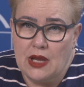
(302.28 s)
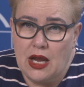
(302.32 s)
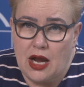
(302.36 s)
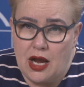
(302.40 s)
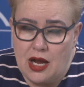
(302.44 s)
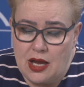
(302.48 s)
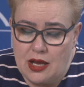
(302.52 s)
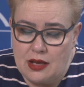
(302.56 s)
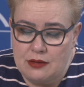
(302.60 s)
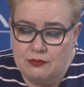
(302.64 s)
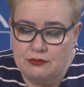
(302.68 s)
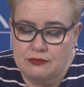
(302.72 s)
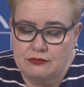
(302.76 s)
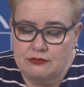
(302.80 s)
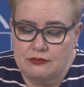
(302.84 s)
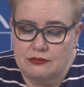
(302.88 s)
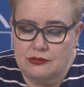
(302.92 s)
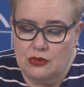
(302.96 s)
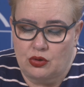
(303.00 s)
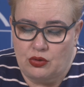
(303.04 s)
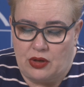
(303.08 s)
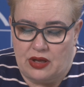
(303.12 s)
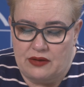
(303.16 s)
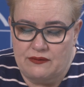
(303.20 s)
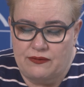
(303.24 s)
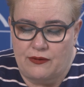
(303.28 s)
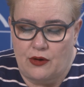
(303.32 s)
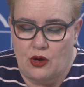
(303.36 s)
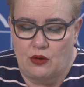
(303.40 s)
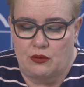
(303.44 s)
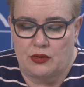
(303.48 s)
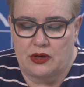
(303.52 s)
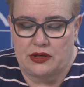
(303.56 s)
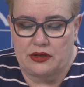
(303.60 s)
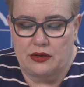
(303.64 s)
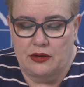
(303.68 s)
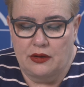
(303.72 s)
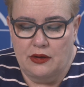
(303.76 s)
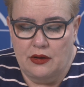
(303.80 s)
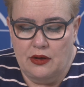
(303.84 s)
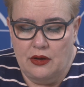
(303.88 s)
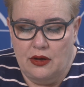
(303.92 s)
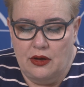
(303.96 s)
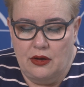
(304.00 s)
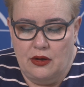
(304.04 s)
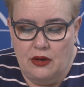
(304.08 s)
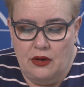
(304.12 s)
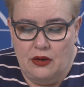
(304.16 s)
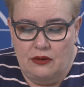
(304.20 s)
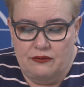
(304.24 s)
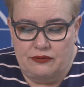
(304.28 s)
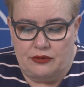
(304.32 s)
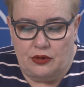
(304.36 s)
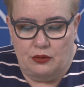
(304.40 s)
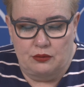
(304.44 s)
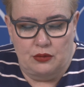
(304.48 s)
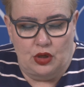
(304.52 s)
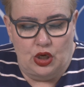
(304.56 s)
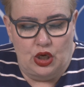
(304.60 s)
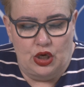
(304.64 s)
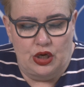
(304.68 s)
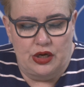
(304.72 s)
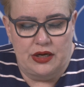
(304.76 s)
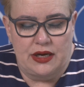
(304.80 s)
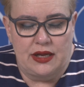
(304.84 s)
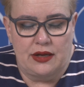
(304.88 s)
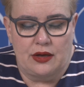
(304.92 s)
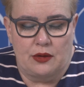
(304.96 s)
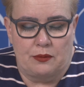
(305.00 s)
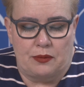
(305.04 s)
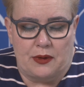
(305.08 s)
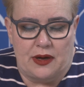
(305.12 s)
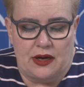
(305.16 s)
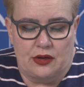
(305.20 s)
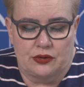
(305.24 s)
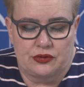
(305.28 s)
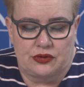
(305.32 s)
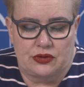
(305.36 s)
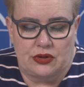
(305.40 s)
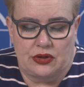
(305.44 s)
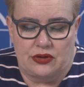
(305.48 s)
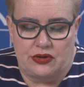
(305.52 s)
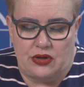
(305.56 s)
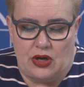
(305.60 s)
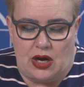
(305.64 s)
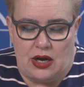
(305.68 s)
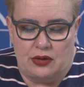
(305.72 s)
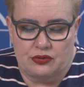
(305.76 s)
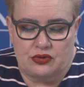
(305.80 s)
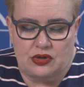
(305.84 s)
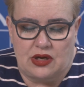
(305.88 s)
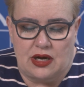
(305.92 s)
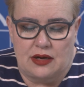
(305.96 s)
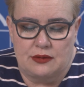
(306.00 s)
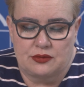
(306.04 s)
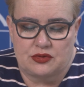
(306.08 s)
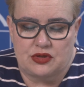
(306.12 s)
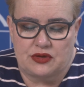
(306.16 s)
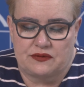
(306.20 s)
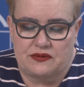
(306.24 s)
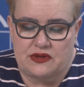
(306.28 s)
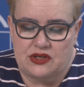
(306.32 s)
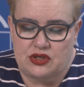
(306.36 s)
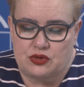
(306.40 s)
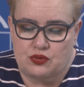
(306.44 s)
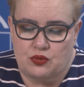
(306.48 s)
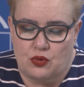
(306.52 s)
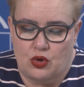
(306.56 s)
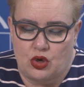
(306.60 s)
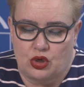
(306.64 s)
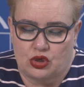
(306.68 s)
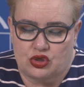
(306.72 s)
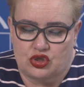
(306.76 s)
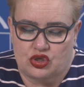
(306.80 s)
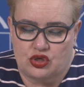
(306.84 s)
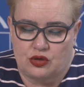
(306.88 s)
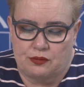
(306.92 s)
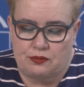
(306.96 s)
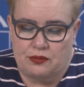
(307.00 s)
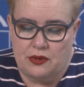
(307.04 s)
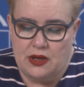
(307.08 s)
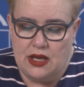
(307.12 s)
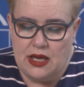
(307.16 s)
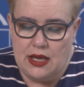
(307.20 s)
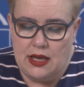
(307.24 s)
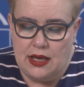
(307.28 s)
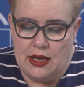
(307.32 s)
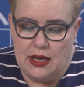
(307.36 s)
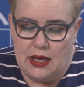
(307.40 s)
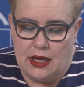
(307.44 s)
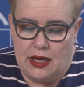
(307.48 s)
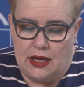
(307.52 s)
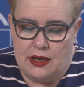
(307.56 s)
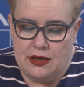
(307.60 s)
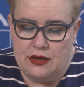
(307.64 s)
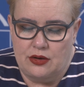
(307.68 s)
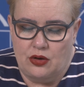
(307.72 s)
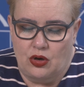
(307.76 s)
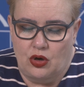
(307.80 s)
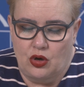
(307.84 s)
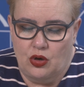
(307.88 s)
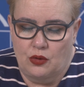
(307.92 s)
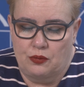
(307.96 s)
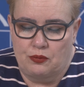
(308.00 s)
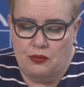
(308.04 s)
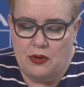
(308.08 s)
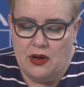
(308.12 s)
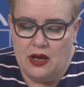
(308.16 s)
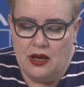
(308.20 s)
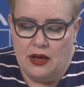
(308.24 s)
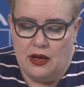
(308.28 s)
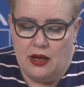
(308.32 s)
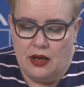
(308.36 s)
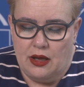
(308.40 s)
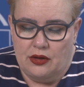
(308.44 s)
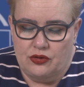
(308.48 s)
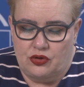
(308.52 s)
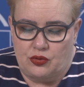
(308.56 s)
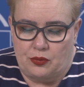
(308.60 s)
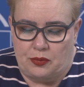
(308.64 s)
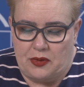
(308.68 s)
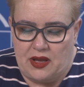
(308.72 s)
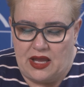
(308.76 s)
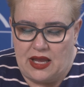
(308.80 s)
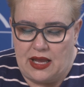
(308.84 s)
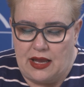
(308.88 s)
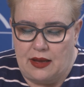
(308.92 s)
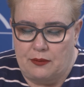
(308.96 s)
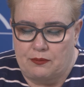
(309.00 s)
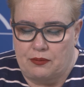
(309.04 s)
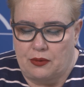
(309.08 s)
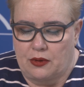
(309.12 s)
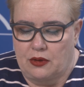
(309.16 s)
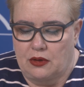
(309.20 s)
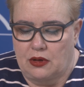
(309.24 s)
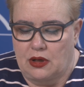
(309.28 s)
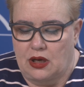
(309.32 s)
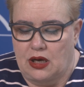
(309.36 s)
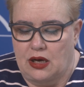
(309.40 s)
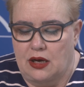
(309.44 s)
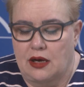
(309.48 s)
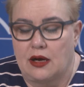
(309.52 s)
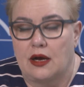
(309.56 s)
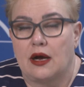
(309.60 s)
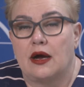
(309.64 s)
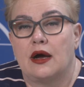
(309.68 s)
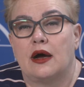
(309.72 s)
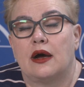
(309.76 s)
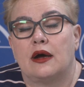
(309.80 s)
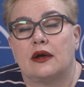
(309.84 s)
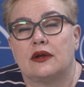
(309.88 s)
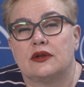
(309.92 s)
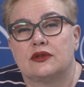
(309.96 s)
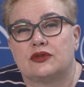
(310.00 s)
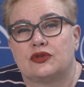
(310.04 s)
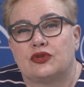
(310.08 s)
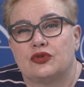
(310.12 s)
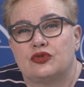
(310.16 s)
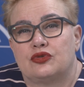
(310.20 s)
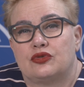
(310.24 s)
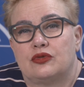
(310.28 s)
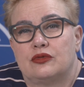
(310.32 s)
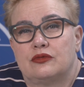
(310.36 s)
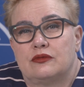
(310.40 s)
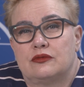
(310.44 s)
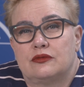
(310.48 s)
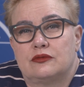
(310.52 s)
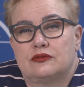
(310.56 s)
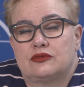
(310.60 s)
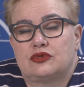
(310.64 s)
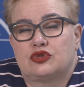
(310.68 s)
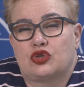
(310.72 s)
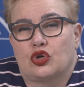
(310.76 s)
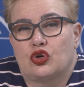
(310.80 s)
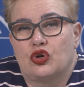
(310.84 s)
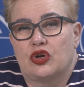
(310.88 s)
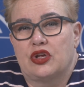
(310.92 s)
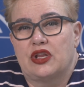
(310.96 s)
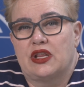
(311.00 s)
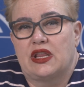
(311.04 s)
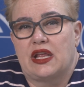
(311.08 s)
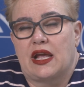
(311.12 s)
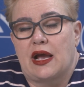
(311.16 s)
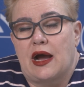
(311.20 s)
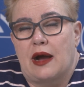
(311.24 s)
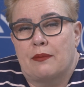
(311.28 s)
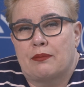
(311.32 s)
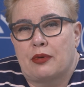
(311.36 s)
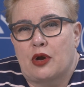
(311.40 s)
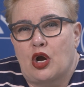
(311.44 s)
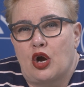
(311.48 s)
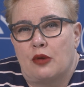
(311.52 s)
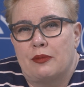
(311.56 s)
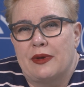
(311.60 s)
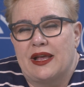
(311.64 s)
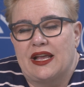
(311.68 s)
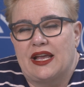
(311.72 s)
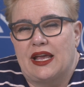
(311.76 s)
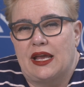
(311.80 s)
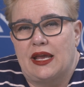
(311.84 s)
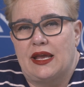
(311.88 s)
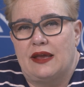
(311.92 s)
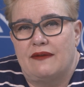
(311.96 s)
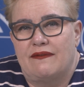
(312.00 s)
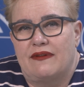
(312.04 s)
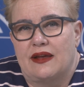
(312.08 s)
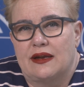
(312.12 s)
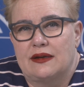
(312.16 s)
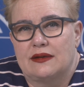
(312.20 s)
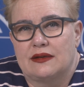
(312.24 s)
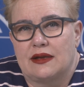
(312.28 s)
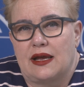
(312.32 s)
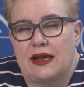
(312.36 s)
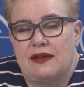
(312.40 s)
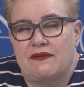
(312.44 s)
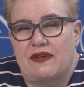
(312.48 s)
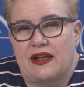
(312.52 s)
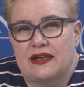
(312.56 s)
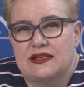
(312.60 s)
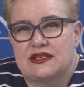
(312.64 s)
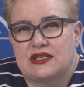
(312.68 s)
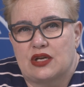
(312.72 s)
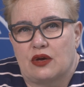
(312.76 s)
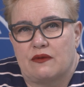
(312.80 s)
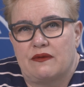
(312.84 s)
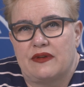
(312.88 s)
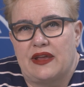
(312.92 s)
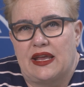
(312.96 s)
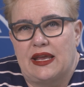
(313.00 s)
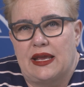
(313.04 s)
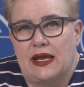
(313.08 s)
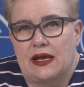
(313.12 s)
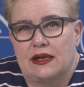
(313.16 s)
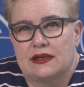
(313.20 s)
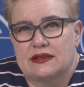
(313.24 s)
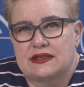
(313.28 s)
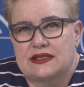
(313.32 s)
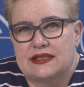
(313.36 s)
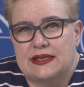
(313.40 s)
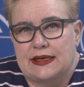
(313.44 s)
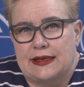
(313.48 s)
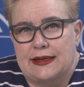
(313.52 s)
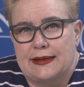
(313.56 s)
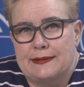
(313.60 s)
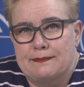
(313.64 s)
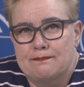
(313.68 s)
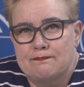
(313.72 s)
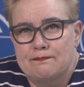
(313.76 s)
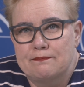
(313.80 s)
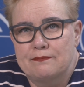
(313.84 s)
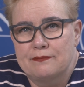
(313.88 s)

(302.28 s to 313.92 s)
I am looking forward from learning about the outcomes of this workshop and hope to be able to join the upcoming events of ELC.